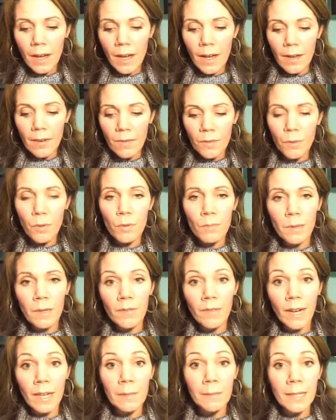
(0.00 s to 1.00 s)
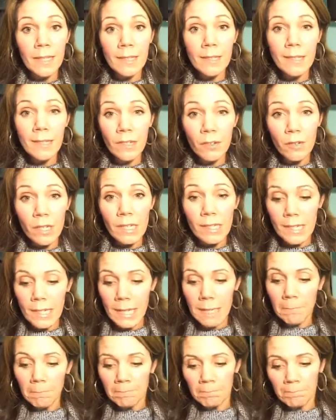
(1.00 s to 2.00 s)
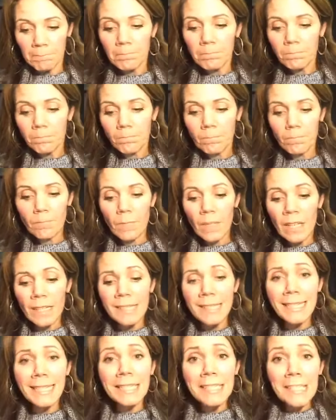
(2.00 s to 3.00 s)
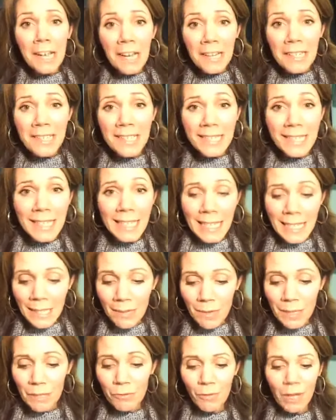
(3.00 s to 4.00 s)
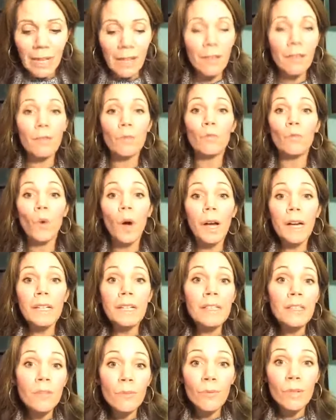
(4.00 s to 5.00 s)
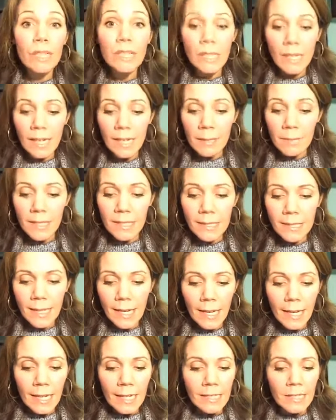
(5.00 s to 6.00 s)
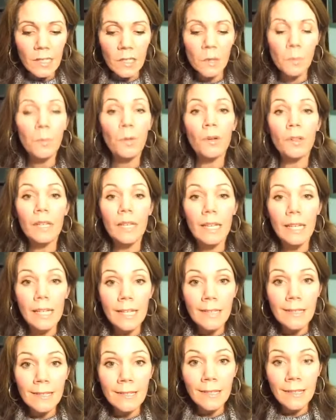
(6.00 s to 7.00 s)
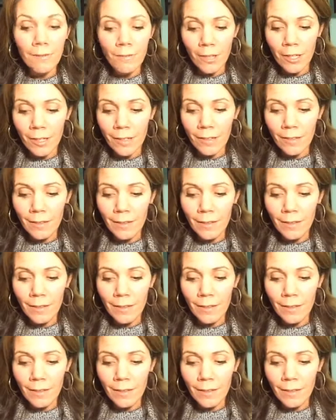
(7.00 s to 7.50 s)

through B vitamins and green tea. Detox tea, we drink 1 to 3 times a day to support the kidneys and liver.